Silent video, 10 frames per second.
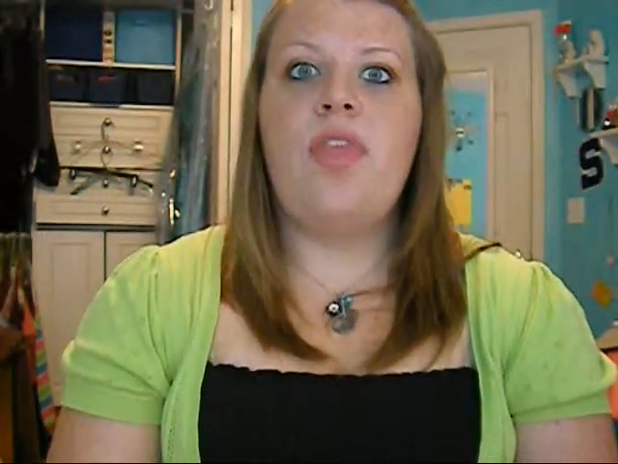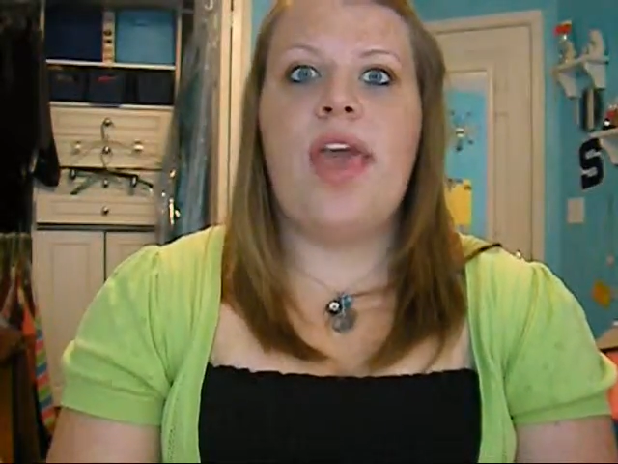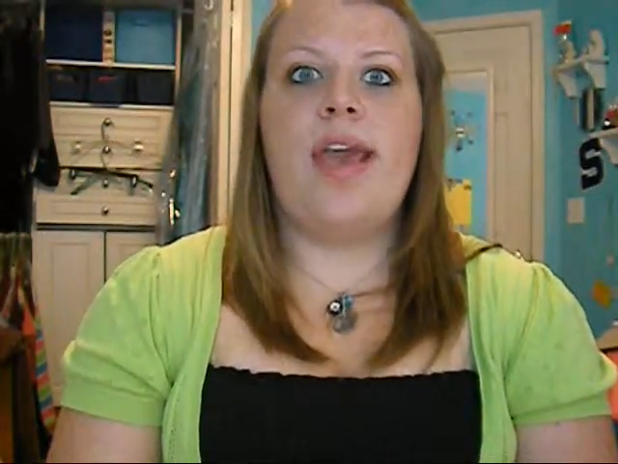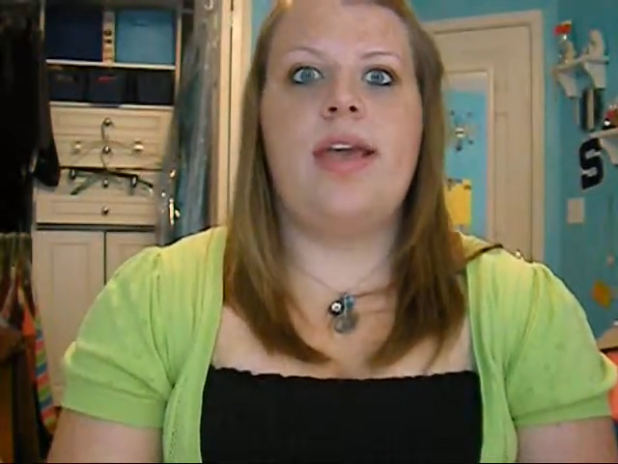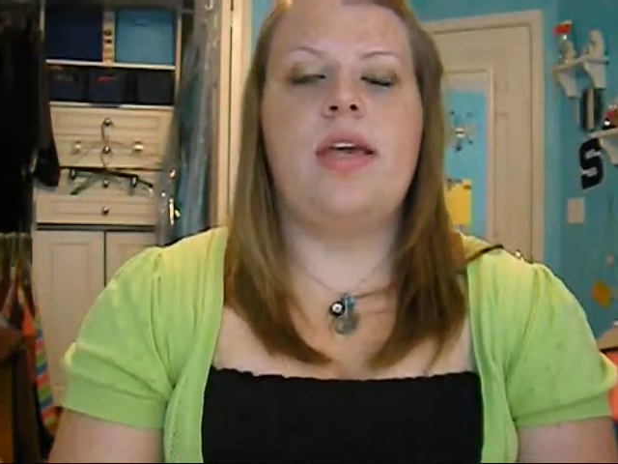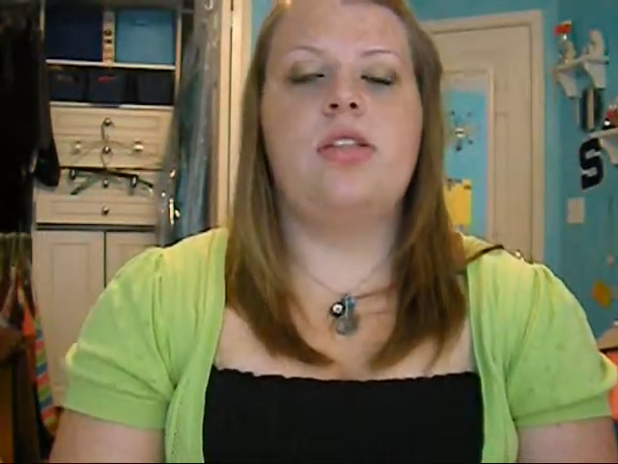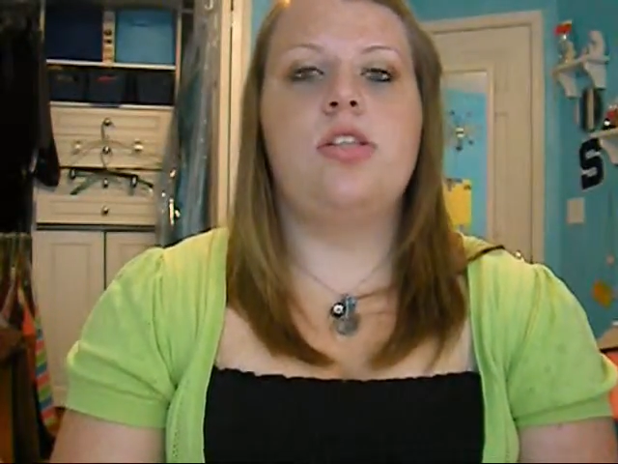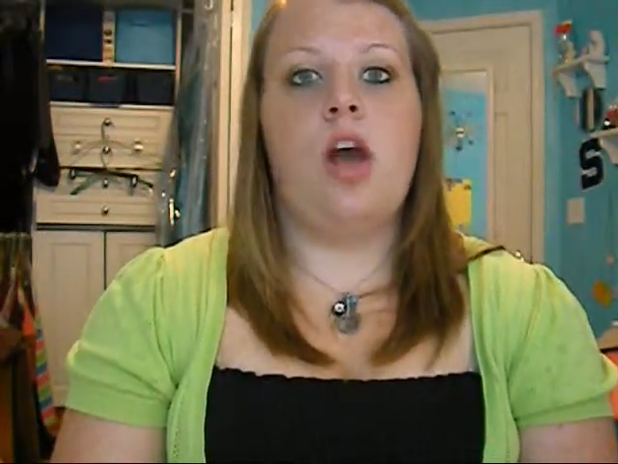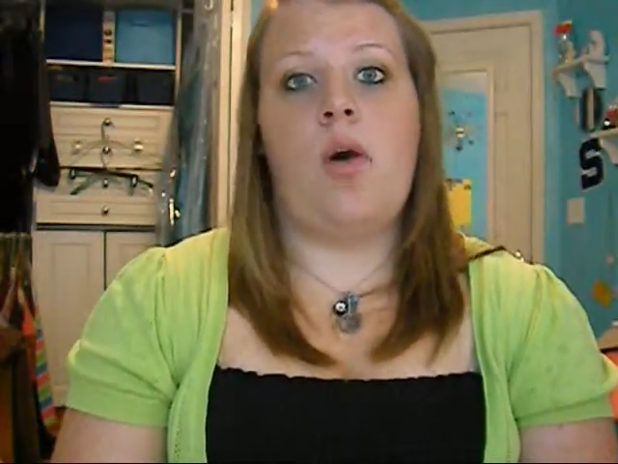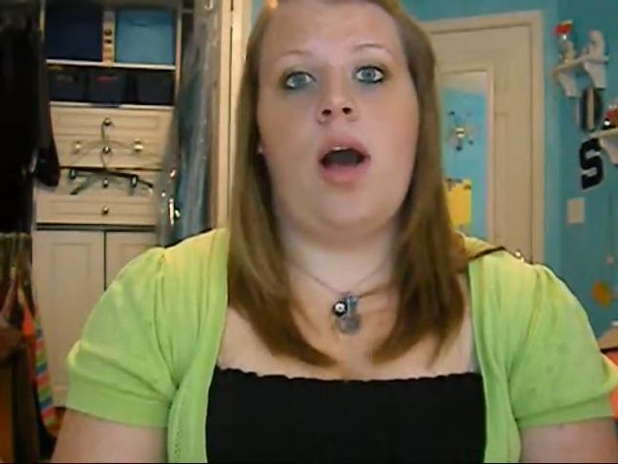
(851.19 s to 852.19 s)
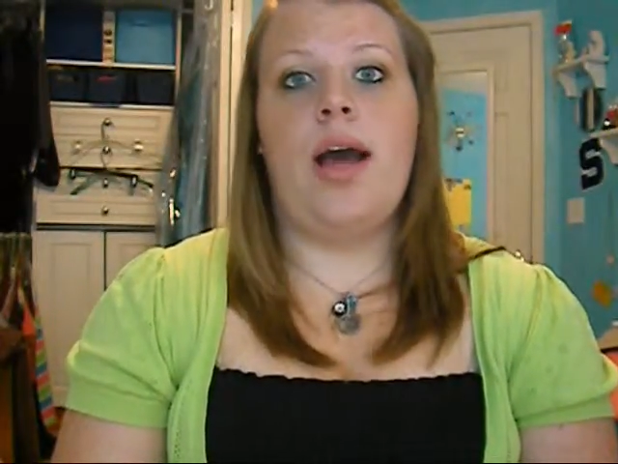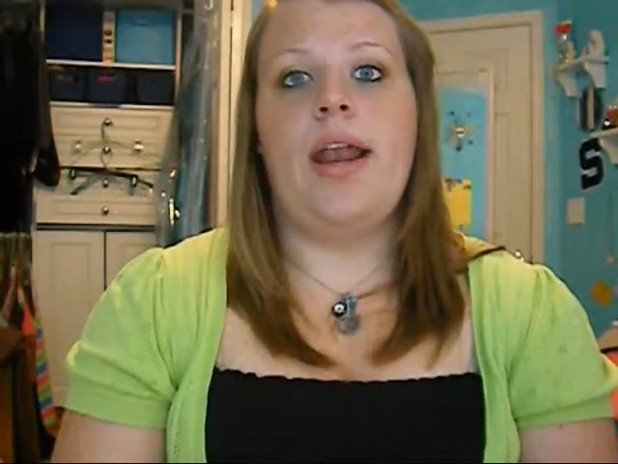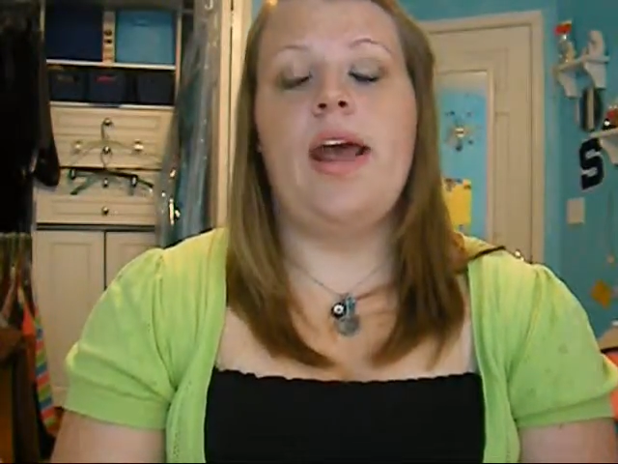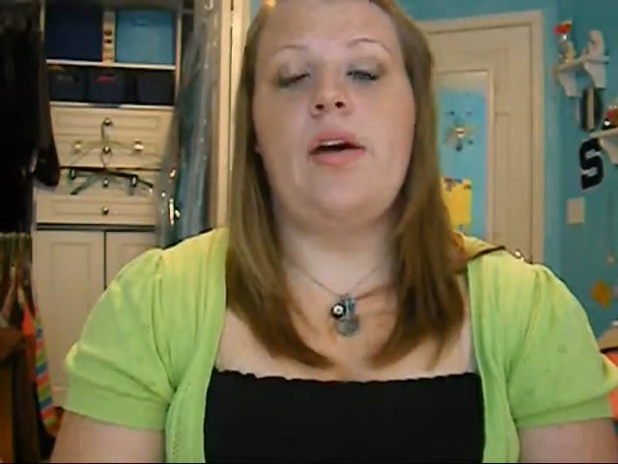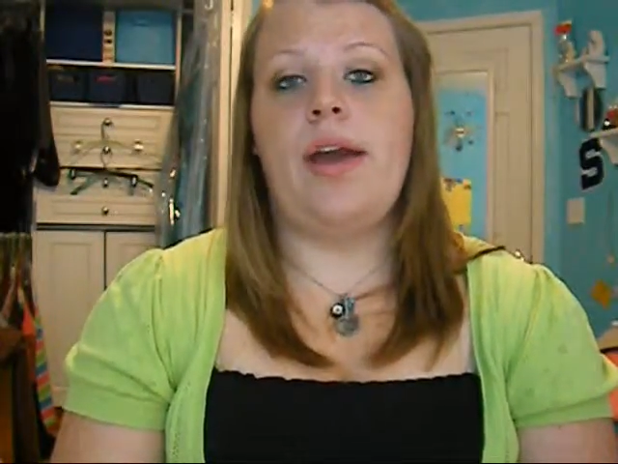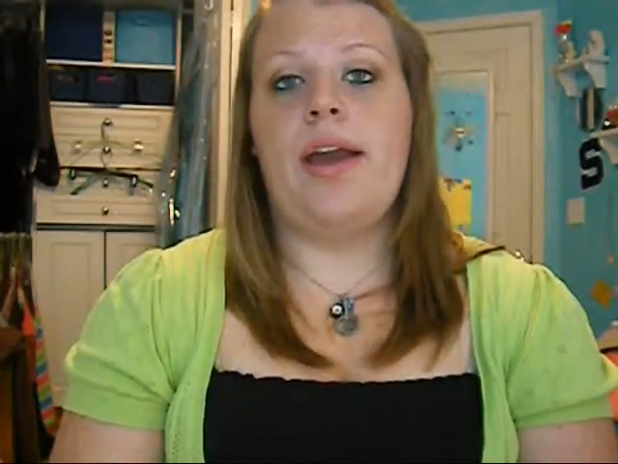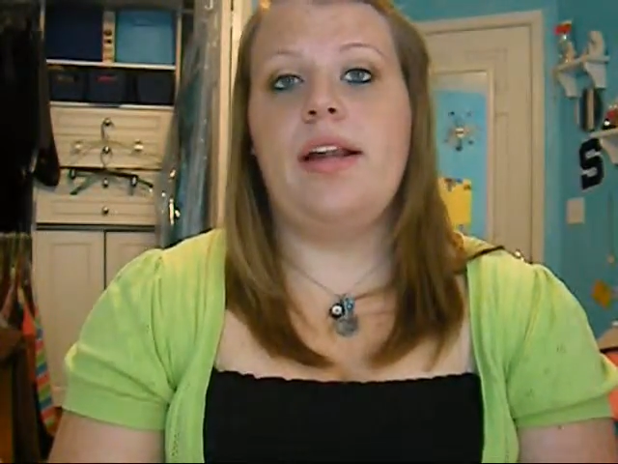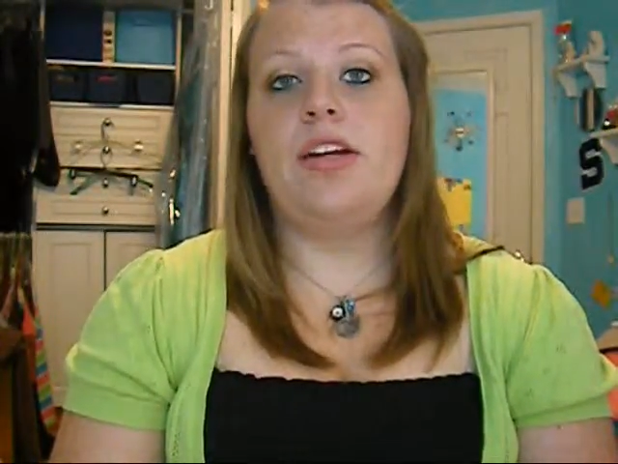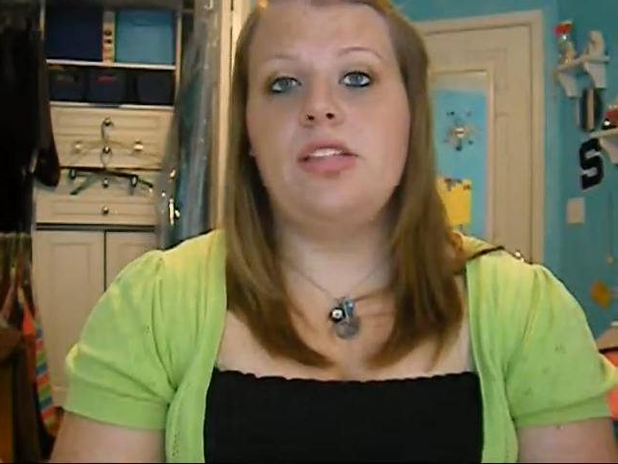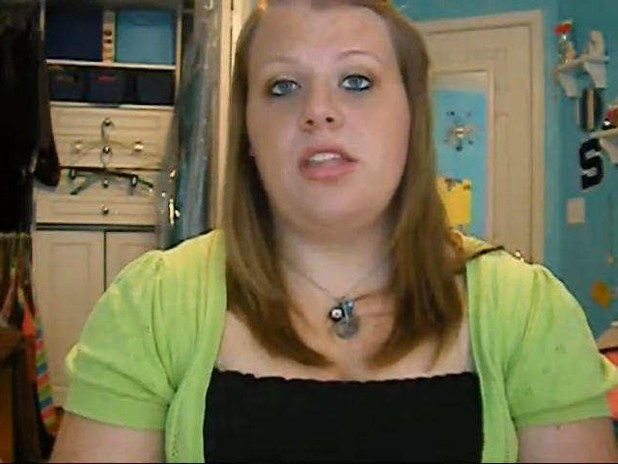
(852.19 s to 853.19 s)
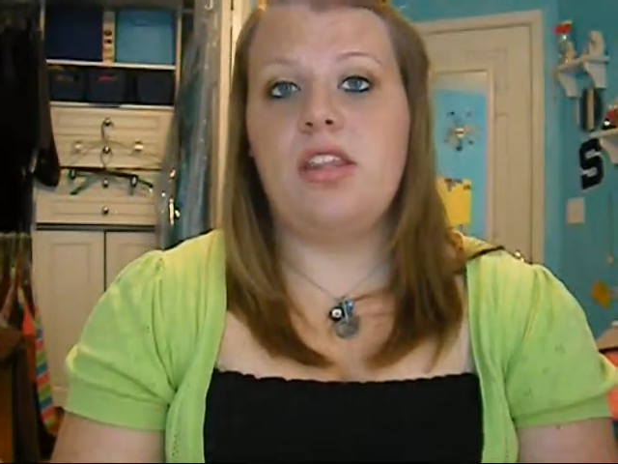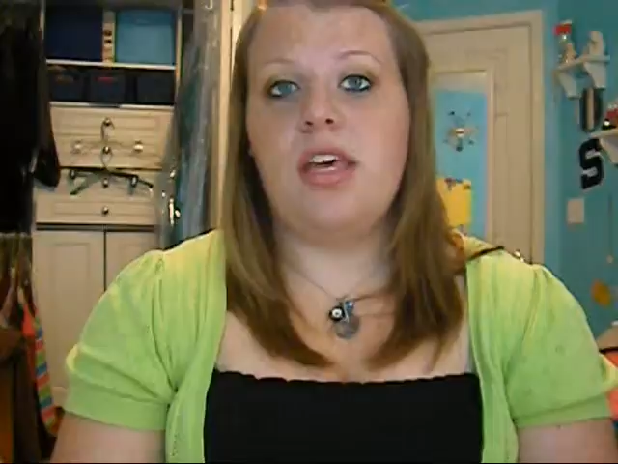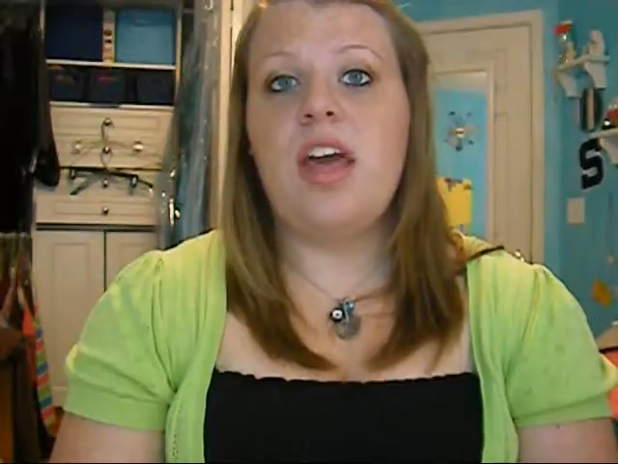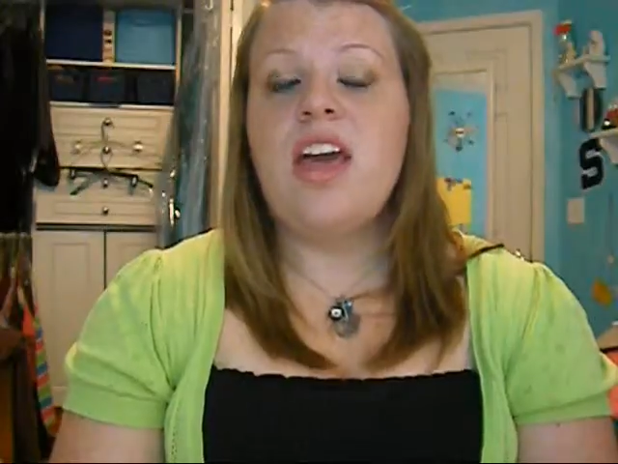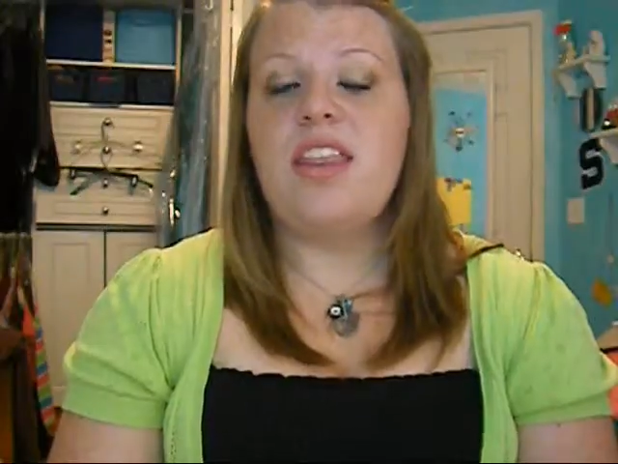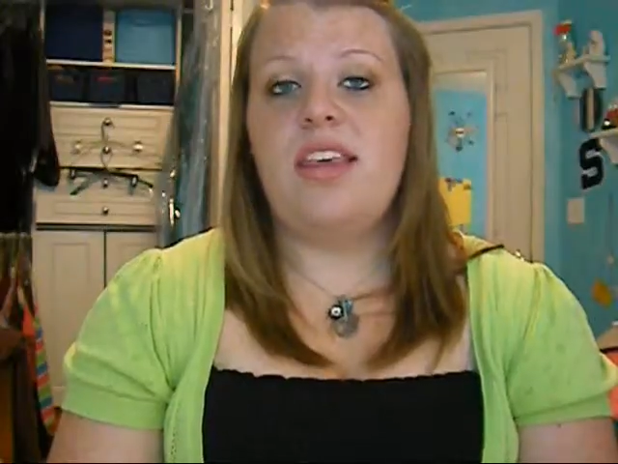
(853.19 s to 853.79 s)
They get so hot. Okay, and here's the thing.